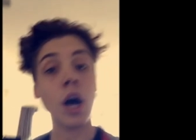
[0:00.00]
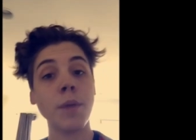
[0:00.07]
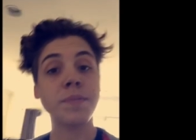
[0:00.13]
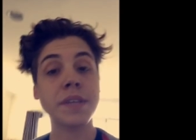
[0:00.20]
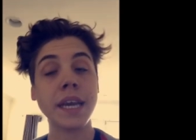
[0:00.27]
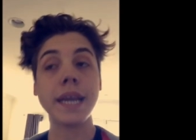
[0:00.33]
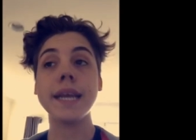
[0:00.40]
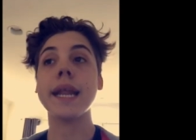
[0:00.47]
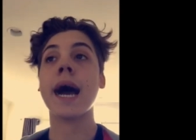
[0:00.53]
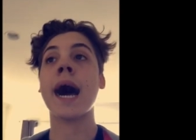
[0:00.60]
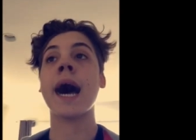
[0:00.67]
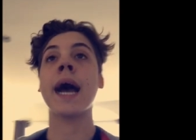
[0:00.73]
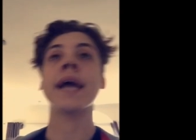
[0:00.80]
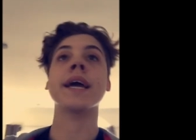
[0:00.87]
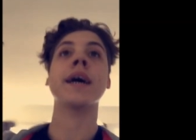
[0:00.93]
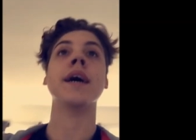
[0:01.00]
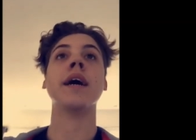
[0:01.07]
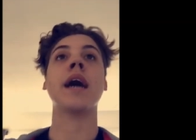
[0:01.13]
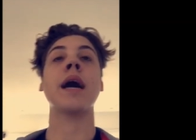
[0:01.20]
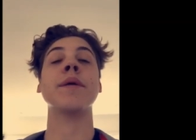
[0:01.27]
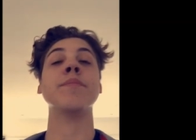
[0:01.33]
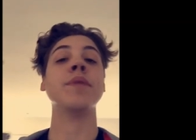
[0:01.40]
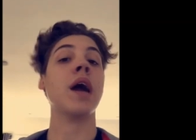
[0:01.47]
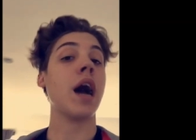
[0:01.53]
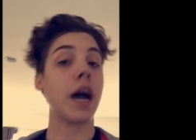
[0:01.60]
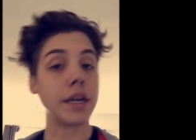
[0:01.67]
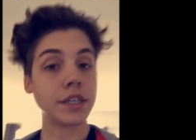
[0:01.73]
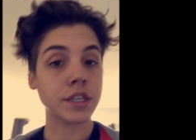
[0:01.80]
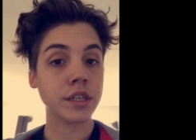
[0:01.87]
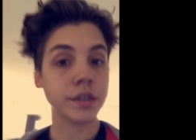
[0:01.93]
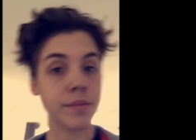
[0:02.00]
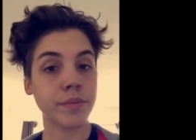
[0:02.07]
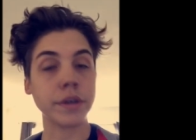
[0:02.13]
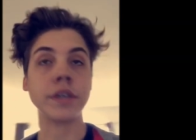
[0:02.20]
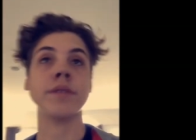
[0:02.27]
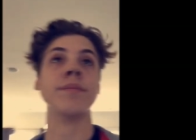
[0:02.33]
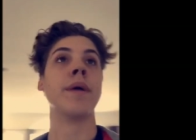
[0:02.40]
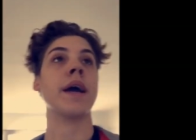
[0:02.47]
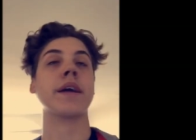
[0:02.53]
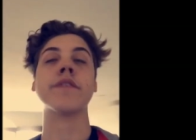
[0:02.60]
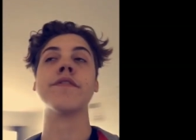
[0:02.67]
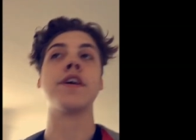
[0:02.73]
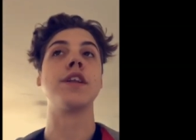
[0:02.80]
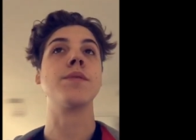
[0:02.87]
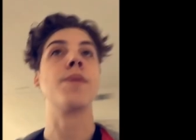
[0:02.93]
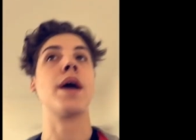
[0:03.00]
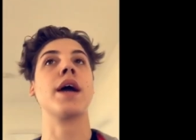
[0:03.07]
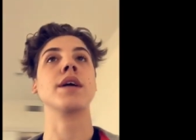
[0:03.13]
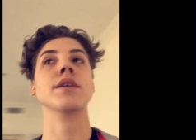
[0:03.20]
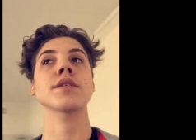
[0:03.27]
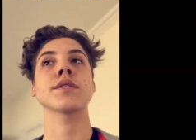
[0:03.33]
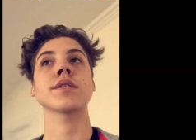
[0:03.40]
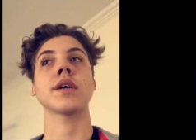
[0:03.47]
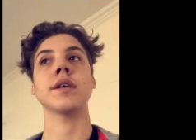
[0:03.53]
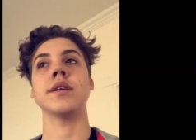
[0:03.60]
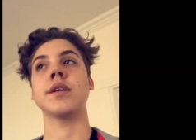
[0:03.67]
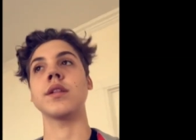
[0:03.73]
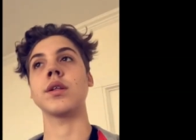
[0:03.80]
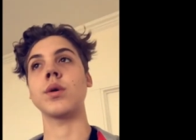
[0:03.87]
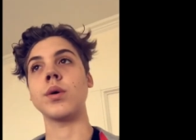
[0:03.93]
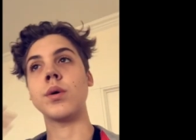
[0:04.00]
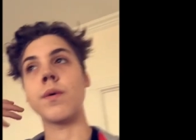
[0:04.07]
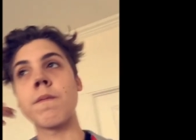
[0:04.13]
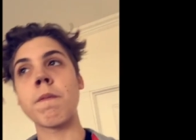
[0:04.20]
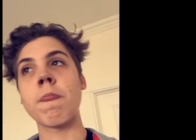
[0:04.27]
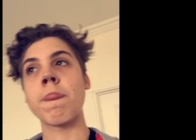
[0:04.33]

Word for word: update: I uh, I'm not bringing back fanny packs. I did a little,